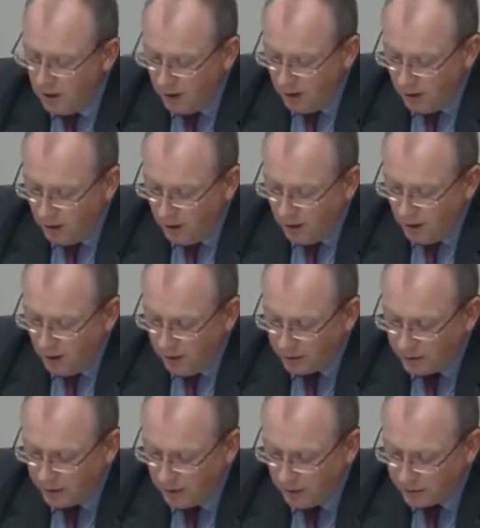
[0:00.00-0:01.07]

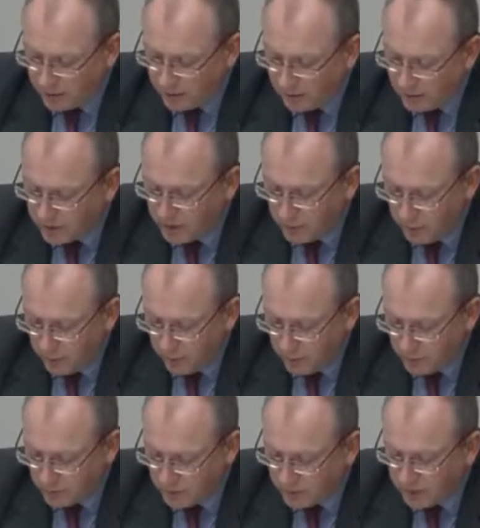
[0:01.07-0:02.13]
Our starting point
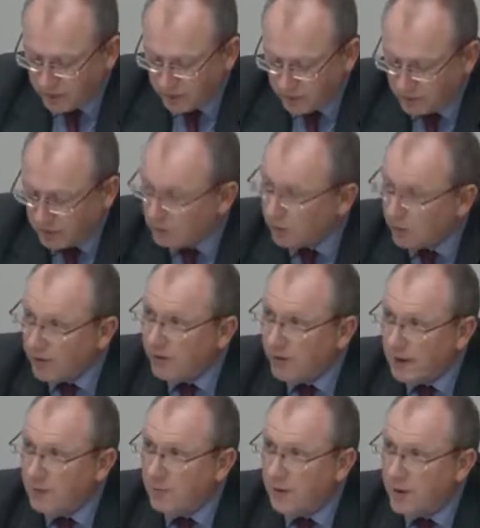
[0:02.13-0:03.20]
position is to try and
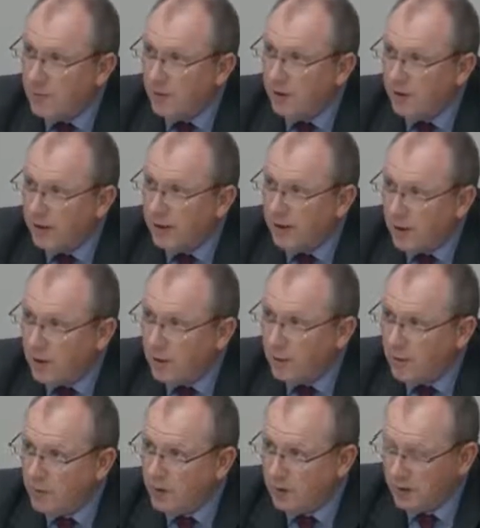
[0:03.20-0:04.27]
keep people in a
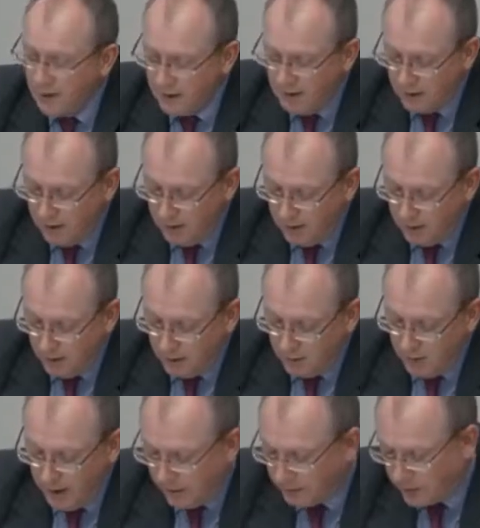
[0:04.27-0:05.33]
home.
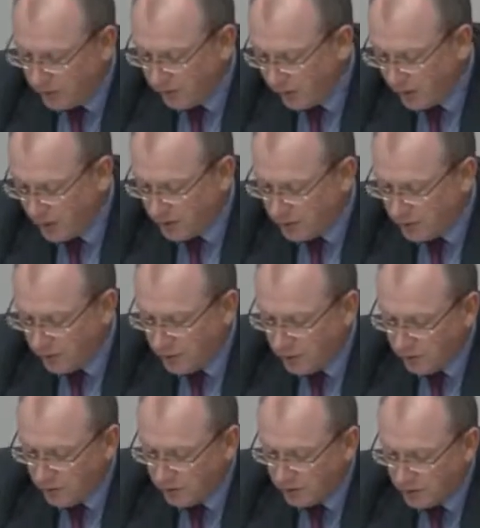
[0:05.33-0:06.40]
We have two phrases we
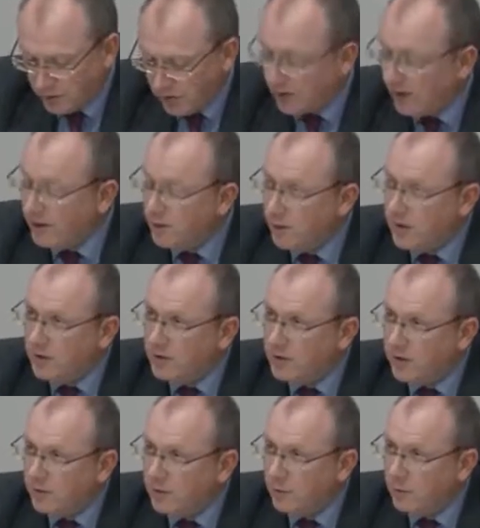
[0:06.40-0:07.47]
use,
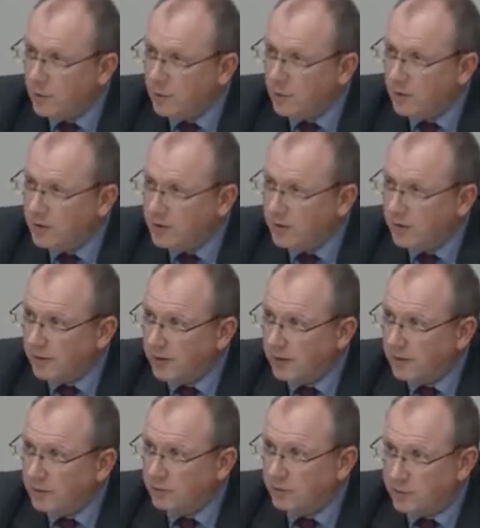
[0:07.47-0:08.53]
sustainability and affordability, and they
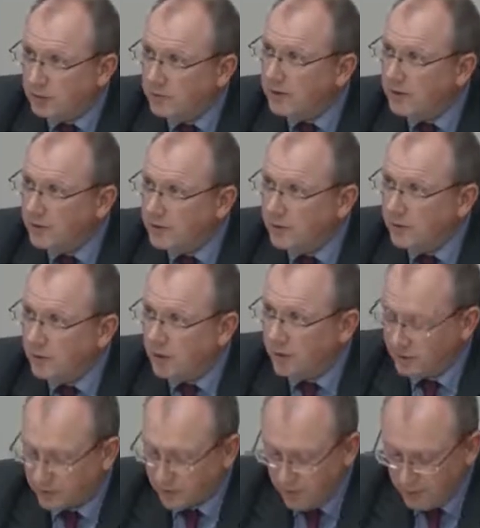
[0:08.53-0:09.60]
are drilled into our
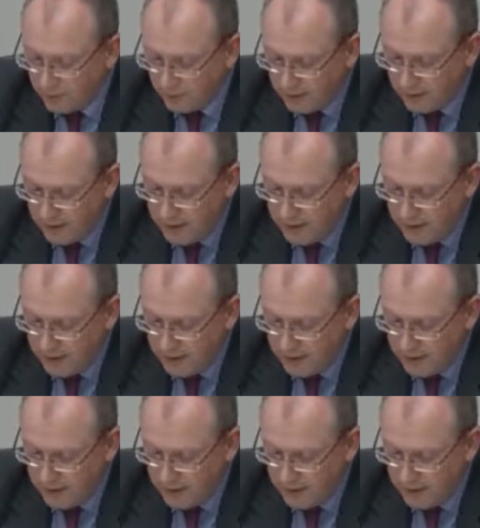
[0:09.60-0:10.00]
staff.